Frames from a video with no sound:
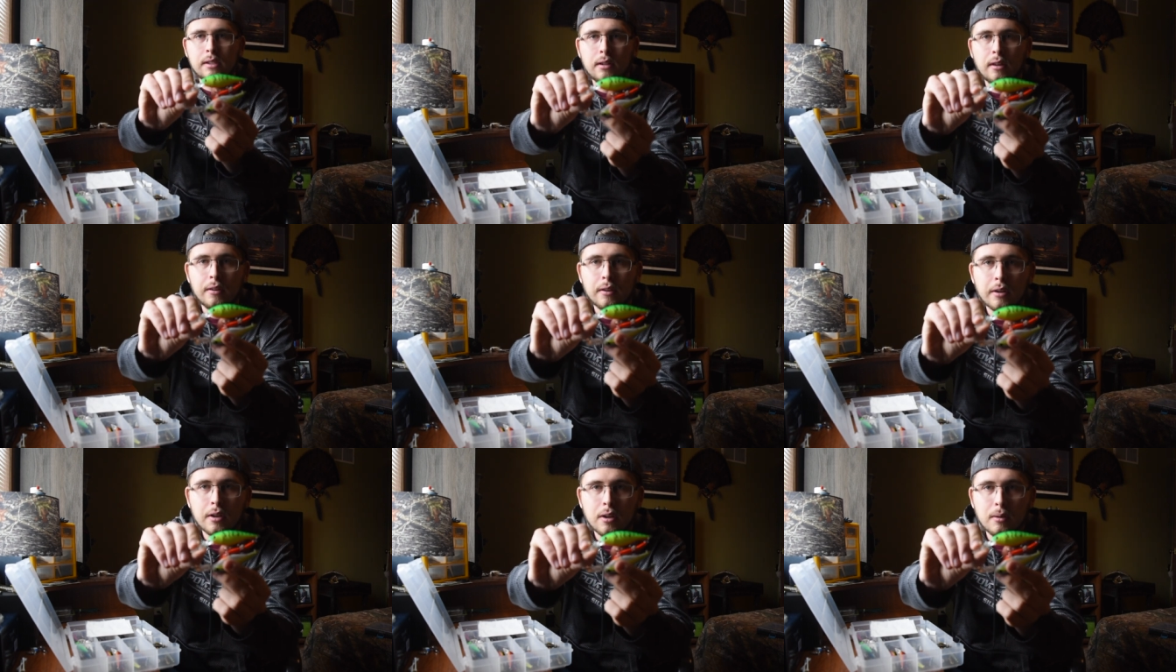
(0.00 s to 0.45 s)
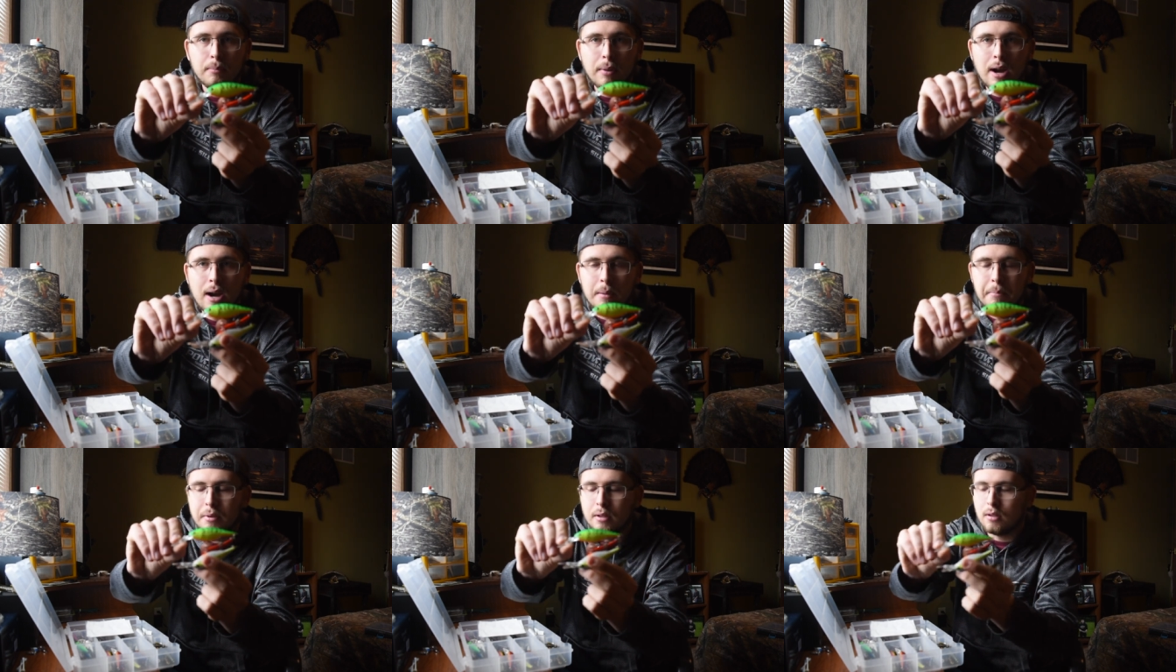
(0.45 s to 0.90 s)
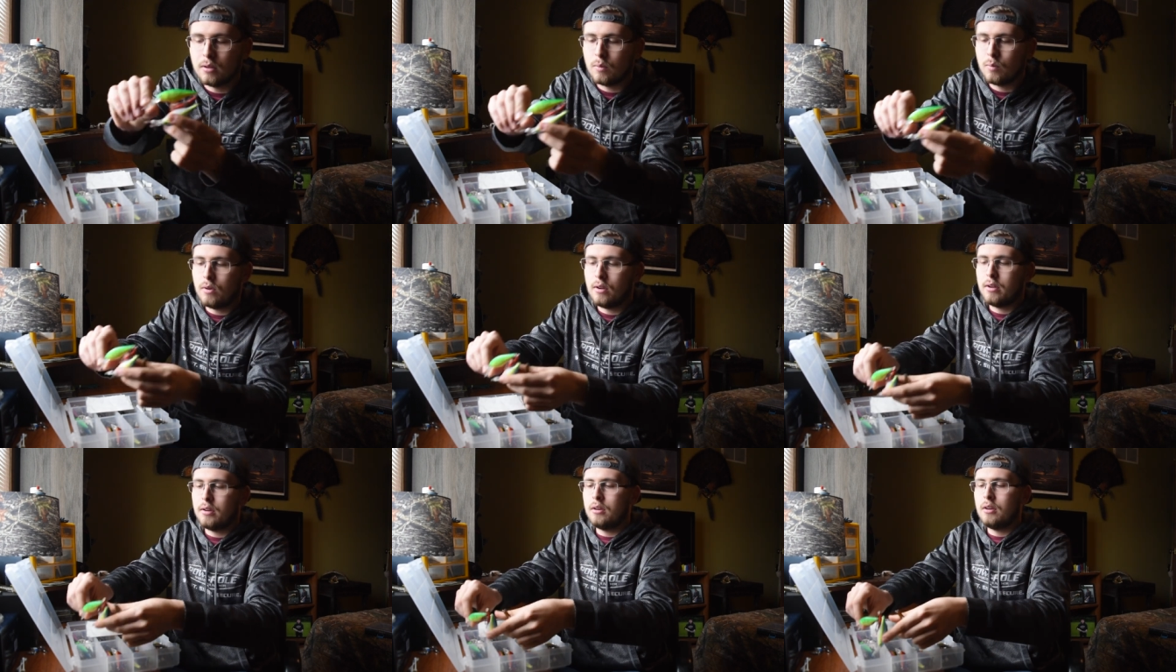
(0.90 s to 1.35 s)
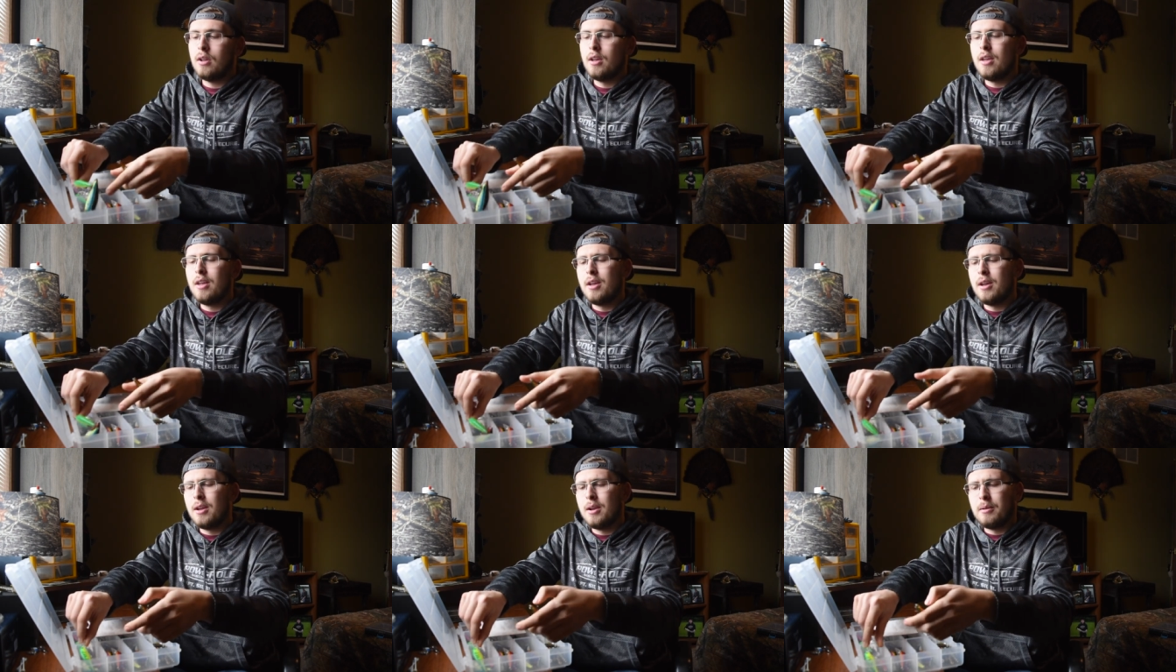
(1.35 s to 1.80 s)
another good popular one.
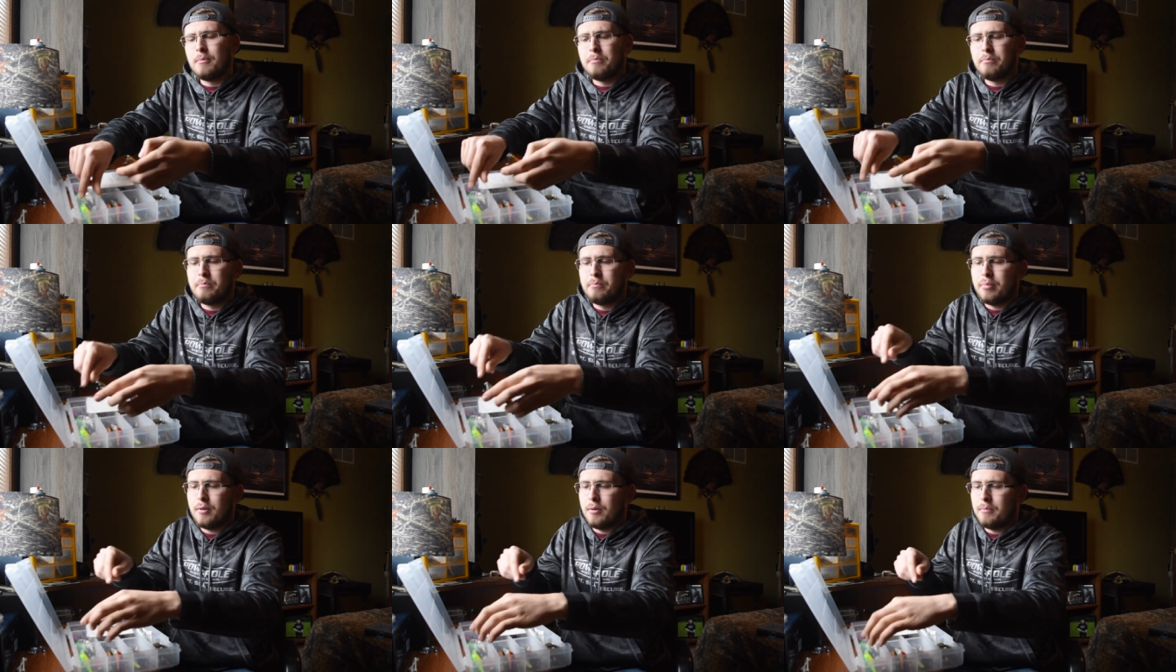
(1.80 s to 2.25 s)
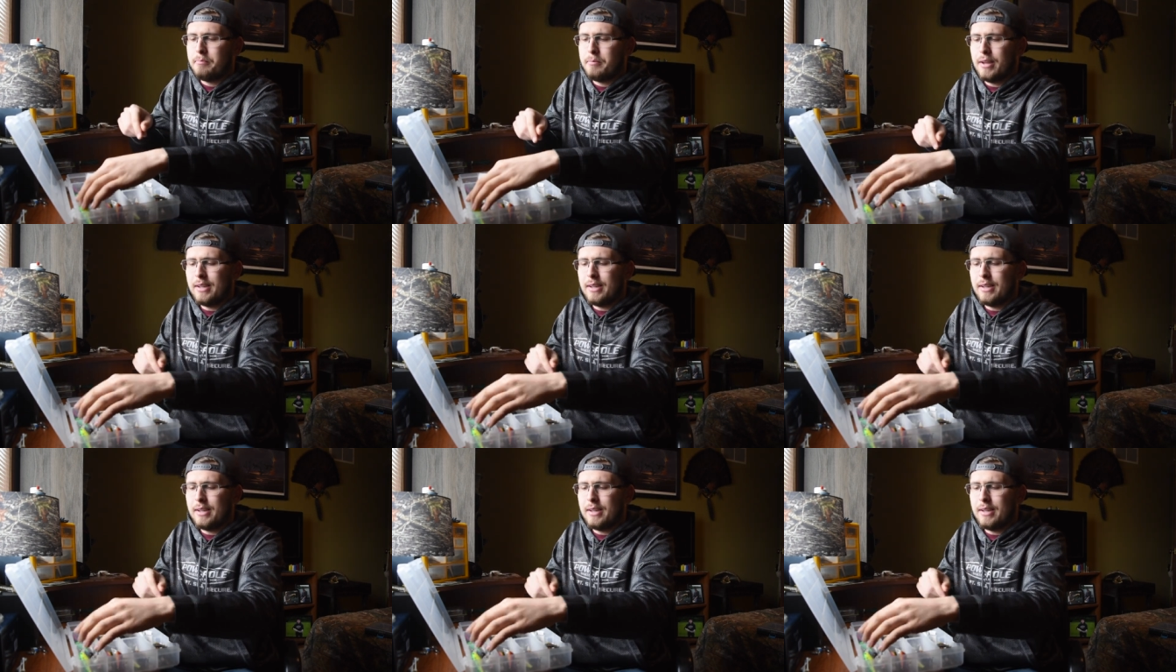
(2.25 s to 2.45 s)
But